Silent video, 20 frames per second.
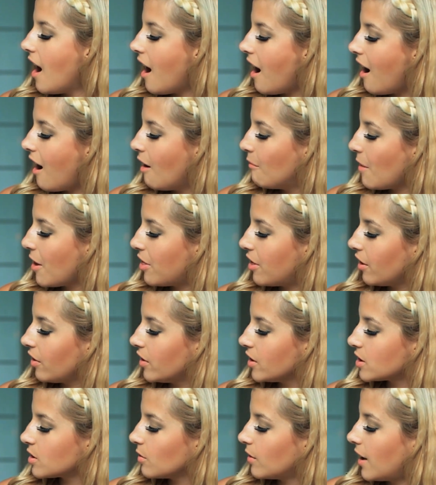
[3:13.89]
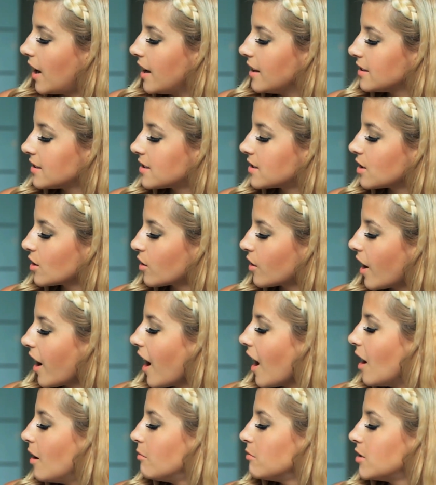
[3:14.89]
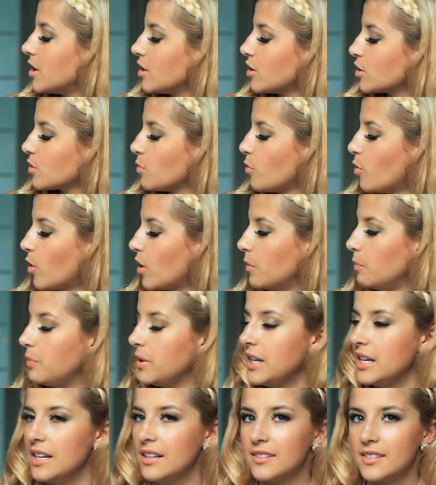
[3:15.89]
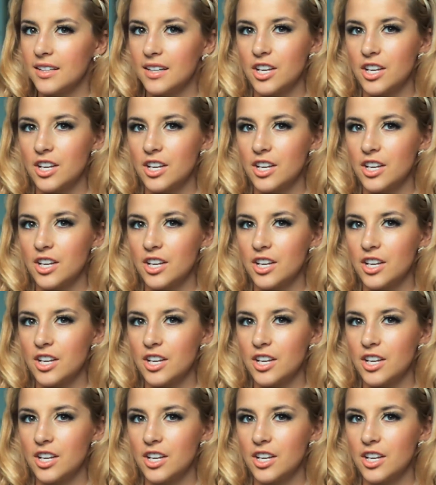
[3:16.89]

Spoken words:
I think this one I Instagrammed, there's more beads,